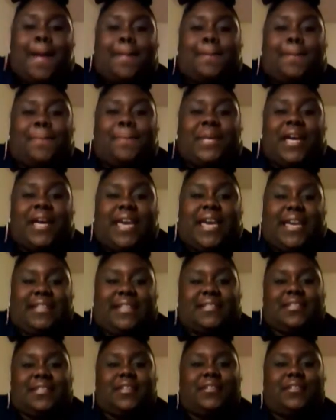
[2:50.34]

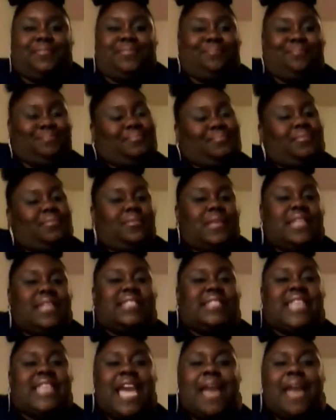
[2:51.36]
But
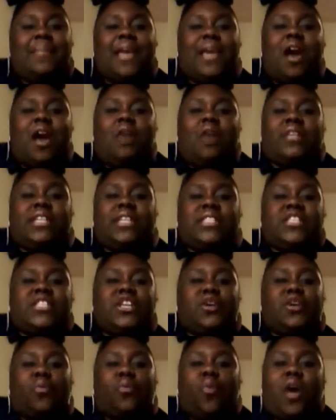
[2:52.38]
Tami only
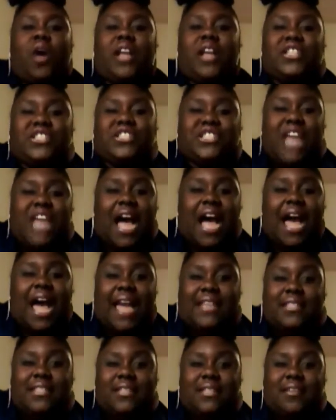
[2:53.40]
took one
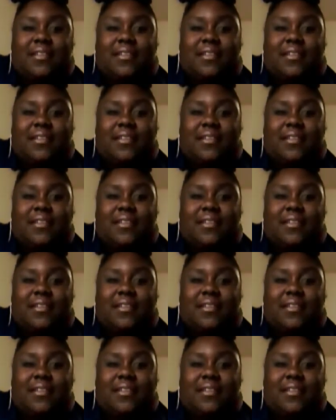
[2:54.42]
shot